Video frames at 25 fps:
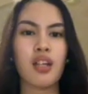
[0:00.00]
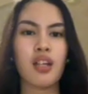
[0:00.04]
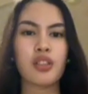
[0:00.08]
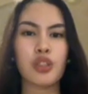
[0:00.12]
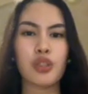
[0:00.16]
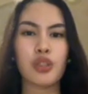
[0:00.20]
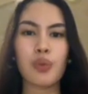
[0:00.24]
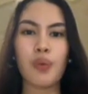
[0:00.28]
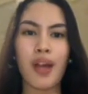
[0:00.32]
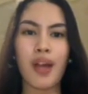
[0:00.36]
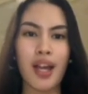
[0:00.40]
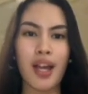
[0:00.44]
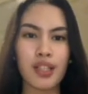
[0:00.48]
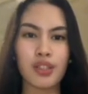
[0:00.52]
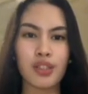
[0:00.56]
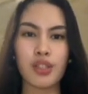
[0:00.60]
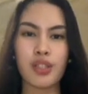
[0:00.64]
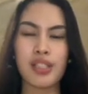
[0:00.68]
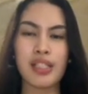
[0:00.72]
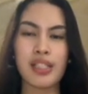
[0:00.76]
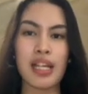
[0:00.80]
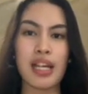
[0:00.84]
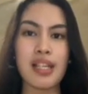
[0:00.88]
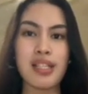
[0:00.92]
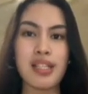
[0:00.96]
do
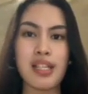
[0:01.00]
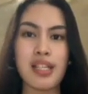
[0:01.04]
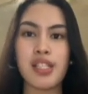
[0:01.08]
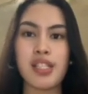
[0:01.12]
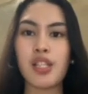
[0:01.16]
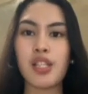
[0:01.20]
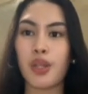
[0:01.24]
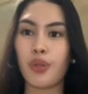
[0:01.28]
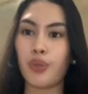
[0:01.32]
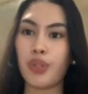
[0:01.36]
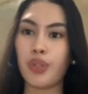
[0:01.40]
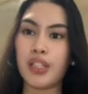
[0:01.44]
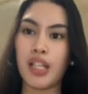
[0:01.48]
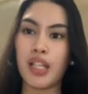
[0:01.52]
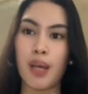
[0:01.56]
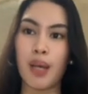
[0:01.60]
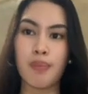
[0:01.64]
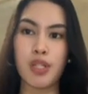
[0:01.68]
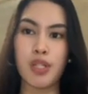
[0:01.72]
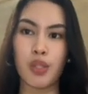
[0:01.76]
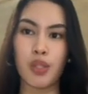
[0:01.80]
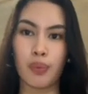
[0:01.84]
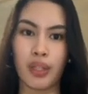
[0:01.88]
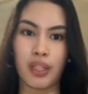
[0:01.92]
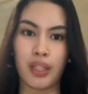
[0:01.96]
exercises 3
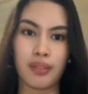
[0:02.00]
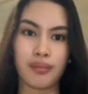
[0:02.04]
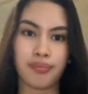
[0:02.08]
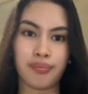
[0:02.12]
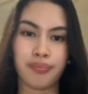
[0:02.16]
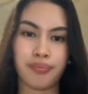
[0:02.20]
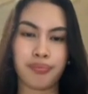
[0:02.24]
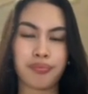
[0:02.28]
times a week.